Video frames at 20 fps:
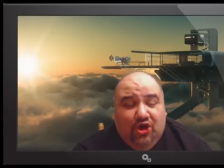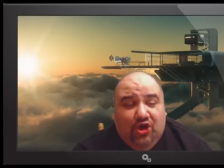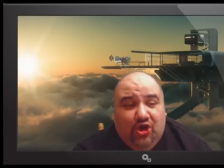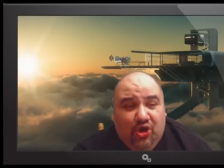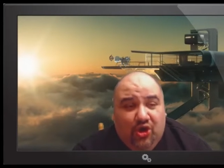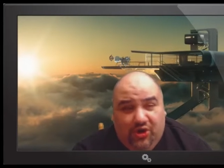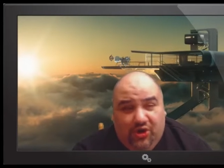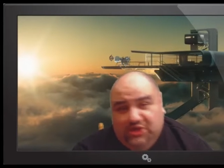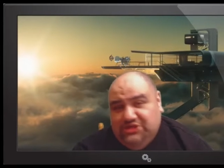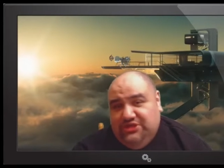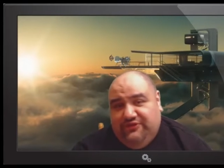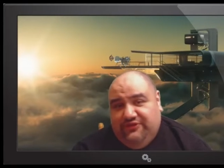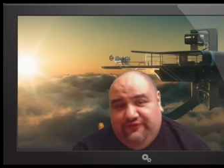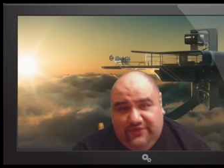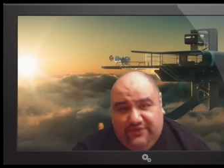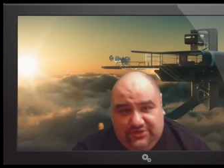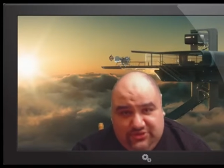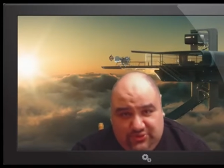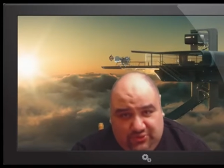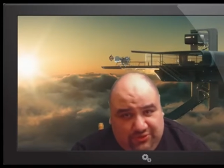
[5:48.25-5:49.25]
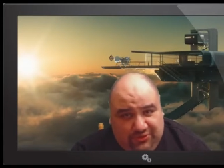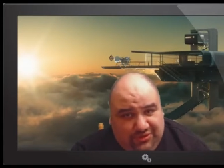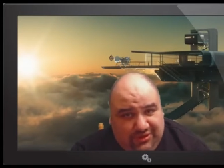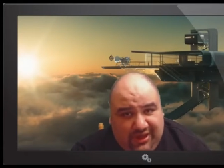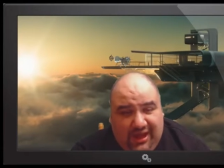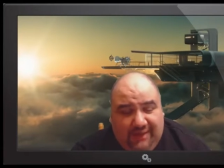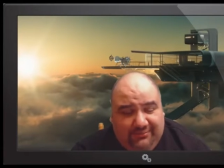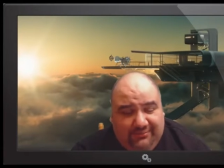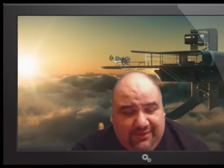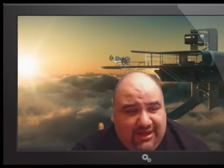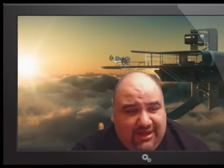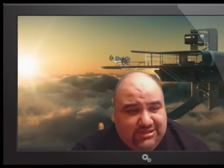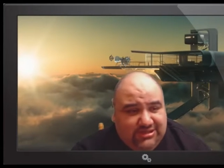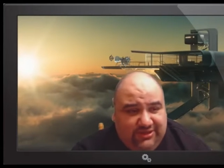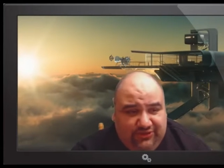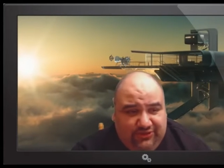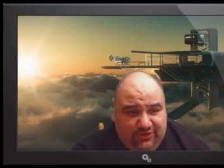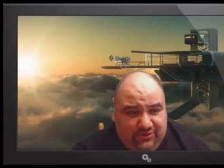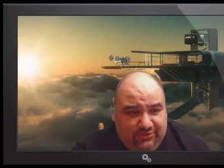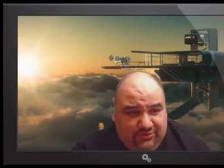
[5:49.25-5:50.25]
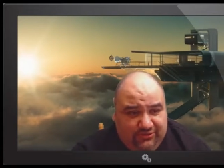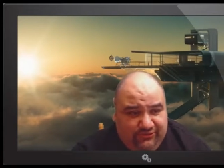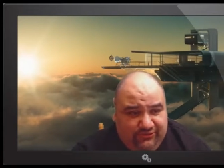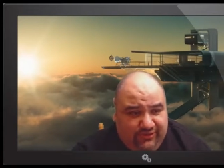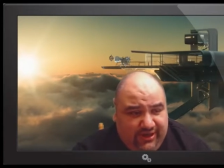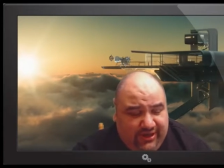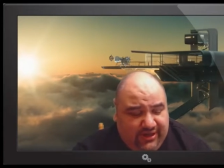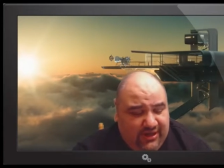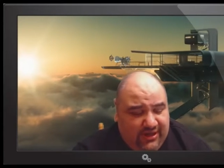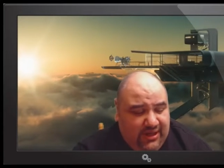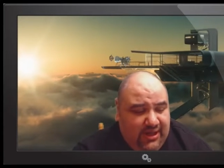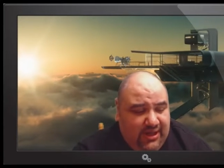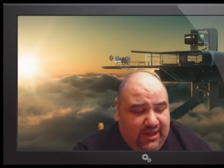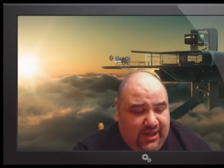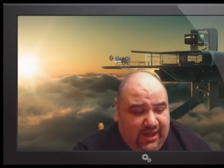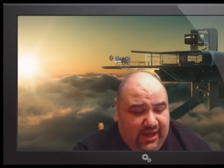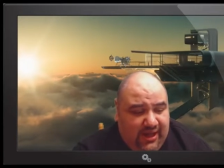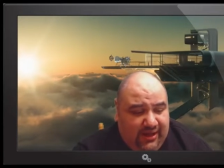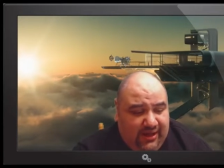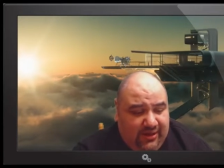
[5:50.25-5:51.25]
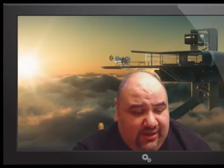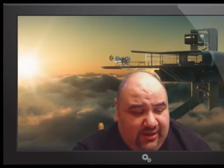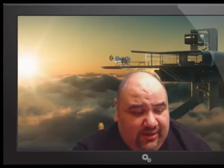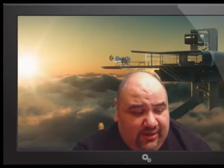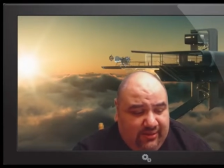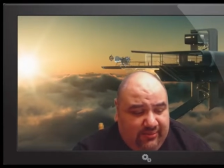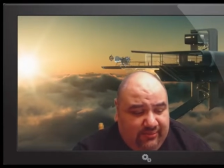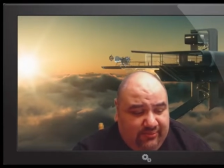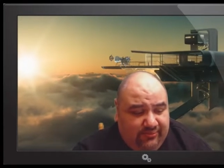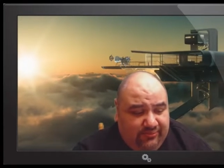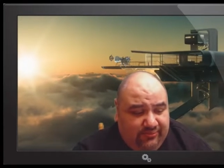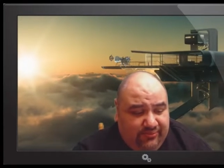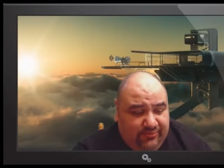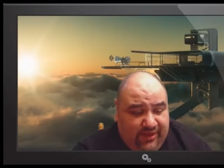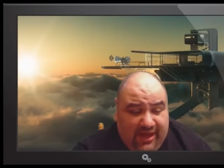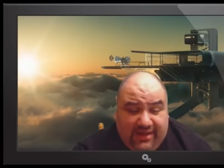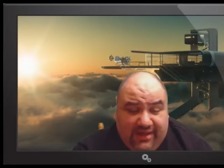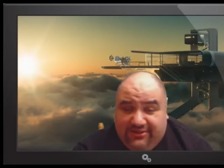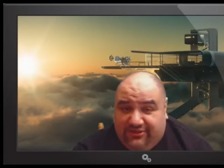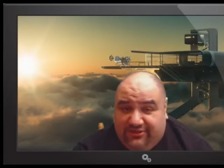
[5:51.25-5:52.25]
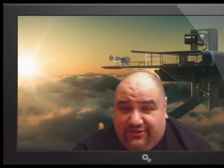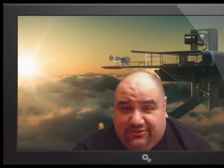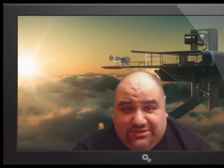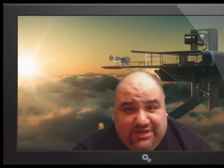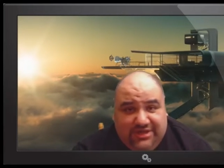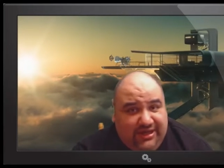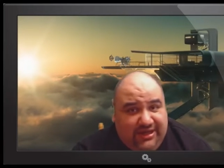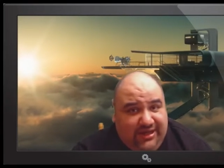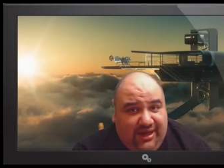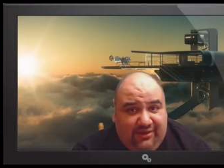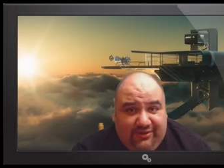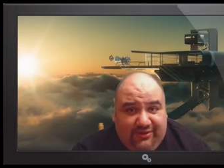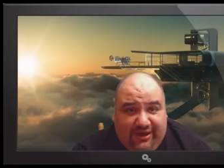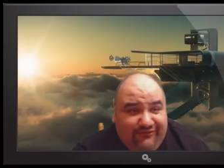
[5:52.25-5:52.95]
Gorgeous visuals, top notch. I thought it was great, and um, yeah, just go check it out.